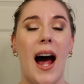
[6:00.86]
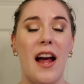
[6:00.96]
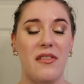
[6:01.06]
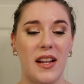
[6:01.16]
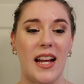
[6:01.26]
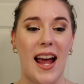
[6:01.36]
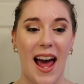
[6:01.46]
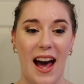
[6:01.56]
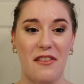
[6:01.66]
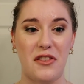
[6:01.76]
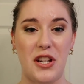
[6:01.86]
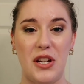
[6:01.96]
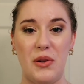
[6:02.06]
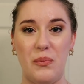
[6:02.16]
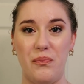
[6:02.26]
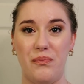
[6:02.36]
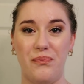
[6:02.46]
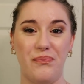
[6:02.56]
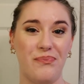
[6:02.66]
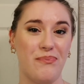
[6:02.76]
I feel like I have to
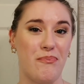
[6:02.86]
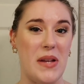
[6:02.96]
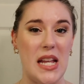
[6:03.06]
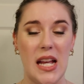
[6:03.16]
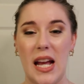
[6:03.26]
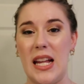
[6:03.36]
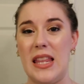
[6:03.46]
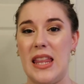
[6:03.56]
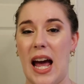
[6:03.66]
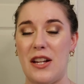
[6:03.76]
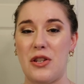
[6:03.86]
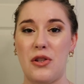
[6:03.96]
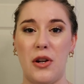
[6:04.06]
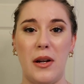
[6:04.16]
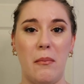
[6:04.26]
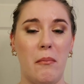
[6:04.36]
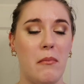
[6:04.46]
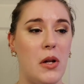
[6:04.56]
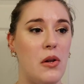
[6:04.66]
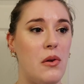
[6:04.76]
be in that certain
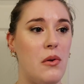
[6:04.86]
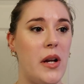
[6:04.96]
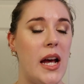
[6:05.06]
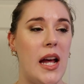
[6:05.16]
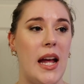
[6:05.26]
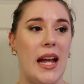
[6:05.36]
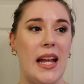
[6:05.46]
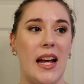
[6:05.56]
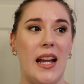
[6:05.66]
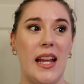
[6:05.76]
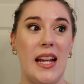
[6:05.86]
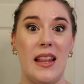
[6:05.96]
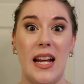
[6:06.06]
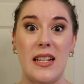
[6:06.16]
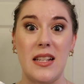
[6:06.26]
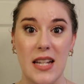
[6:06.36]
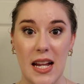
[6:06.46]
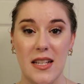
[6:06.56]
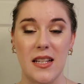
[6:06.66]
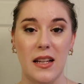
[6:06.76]
mood and it like
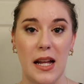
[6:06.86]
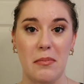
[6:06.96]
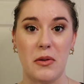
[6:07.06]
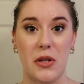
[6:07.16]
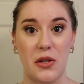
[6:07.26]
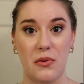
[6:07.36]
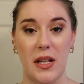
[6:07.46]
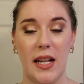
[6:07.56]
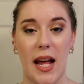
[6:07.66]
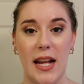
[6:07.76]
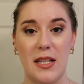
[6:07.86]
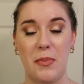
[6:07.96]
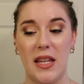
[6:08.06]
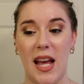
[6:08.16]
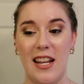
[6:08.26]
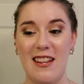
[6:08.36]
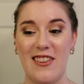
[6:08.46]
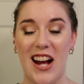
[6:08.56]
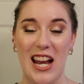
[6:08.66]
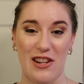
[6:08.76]
stains the lips which is really nice but then
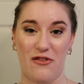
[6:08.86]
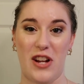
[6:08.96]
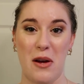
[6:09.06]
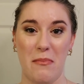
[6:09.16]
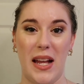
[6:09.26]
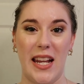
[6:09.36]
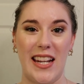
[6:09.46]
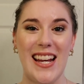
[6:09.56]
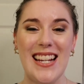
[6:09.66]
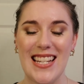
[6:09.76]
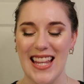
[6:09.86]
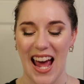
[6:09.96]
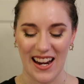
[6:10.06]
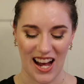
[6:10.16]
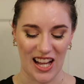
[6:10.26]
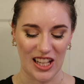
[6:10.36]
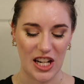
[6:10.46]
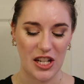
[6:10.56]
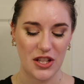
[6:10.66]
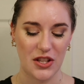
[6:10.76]
you're kind of committed to that
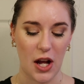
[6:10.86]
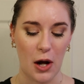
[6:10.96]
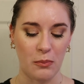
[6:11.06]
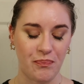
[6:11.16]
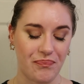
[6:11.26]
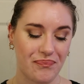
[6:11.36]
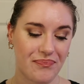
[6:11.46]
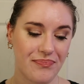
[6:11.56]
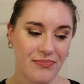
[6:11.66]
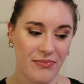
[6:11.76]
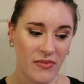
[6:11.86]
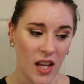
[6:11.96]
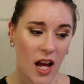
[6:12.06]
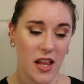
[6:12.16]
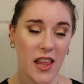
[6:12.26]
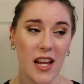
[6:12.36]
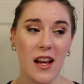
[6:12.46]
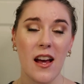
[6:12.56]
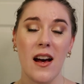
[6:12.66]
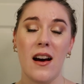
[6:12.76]
color so I
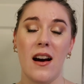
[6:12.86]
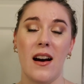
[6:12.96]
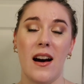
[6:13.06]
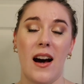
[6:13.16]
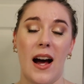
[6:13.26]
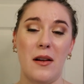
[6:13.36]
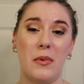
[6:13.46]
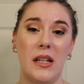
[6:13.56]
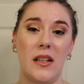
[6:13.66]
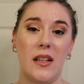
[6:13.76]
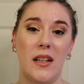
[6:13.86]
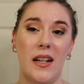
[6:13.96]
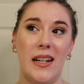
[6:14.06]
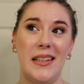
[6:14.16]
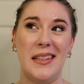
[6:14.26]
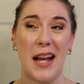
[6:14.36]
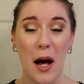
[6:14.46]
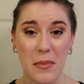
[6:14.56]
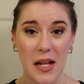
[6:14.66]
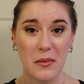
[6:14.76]
think I will
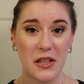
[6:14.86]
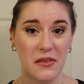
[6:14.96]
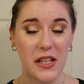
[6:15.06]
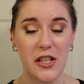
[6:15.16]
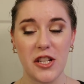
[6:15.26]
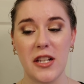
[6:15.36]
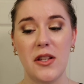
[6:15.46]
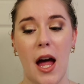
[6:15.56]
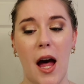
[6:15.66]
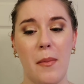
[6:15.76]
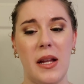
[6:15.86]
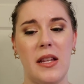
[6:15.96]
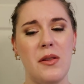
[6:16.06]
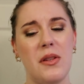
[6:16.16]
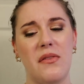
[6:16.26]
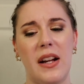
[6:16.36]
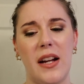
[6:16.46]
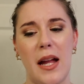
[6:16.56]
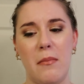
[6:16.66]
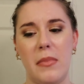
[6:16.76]
not be able to finish this up and this was
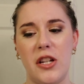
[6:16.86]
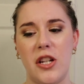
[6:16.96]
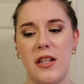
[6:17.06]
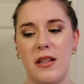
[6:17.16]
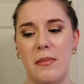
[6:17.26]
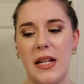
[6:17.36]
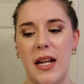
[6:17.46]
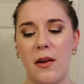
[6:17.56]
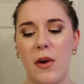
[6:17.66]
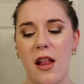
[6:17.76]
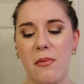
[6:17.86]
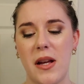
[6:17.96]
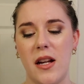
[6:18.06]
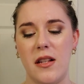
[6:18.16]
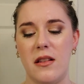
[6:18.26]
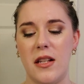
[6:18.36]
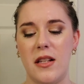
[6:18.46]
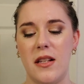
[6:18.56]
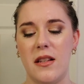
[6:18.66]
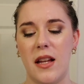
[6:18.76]
very ambitious to begin with because
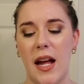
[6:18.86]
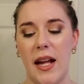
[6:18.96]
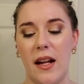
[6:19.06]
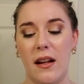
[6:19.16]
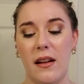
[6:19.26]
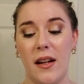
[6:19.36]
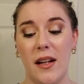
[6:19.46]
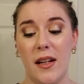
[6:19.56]
this is like